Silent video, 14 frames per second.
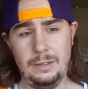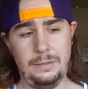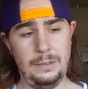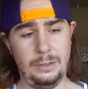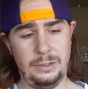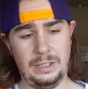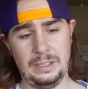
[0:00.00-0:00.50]

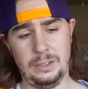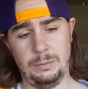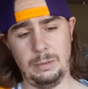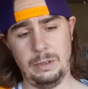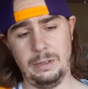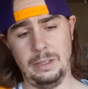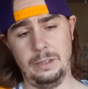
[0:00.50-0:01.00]
Feels like there's
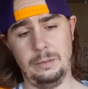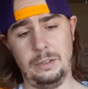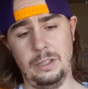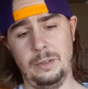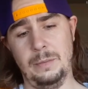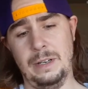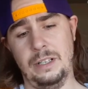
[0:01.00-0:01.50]
probably a good
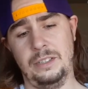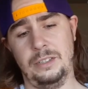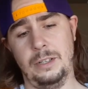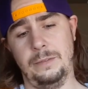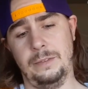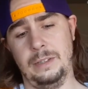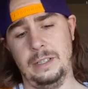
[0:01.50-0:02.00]
amount of
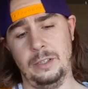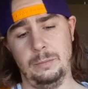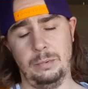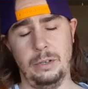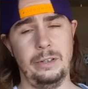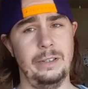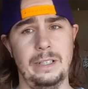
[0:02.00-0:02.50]
stuff in here,
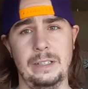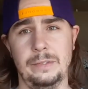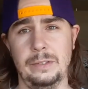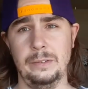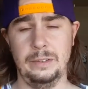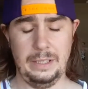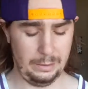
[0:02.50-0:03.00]
probably like
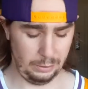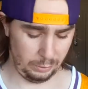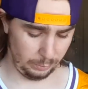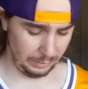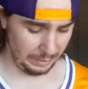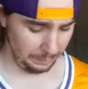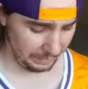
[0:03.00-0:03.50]
15 or
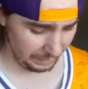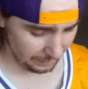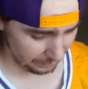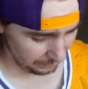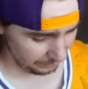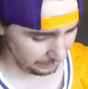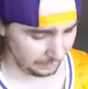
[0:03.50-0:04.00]
20
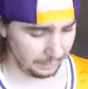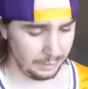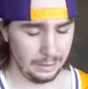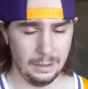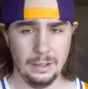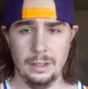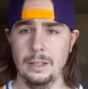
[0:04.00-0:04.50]
pieces.
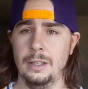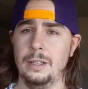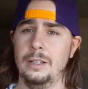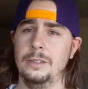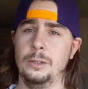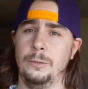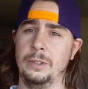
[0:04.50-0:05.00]

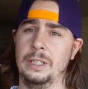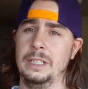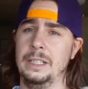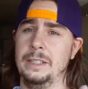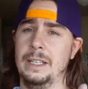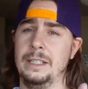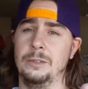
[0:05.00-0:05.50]
Don't forget to
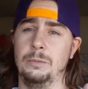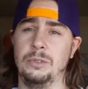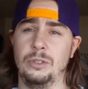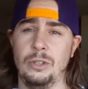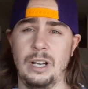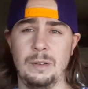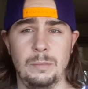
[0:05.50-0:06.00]
hit that
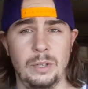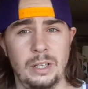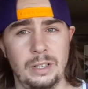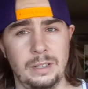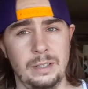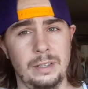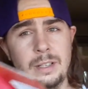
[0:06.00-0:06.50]
subscribe
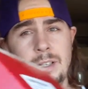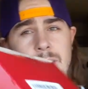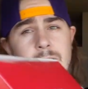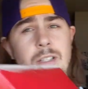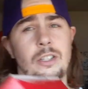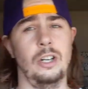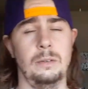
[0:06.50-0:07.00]
button.
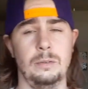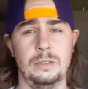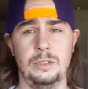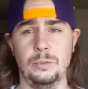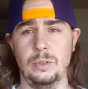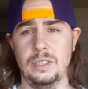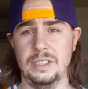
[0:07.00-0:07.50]
Comment what
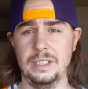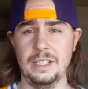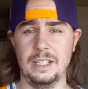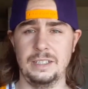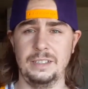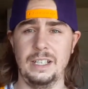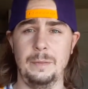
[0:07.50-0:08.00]
you want to see
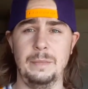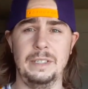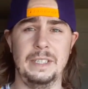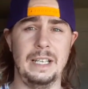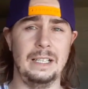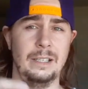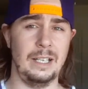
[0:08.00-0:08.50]
next time. Hit
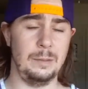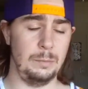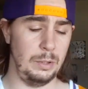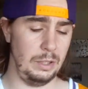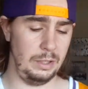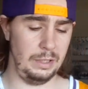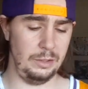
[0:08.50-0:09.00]
that like
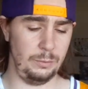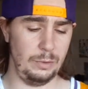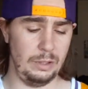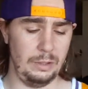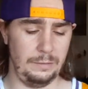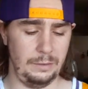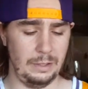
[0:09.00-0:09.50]
button as well
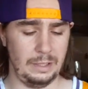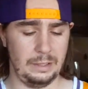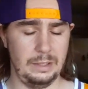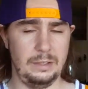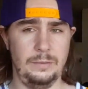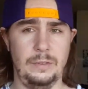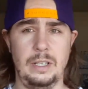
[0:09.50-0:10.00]
if you like
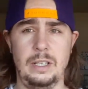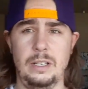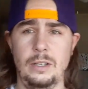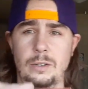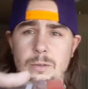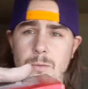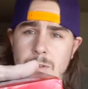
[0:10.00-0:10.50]
this
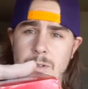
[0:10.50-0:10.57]
video.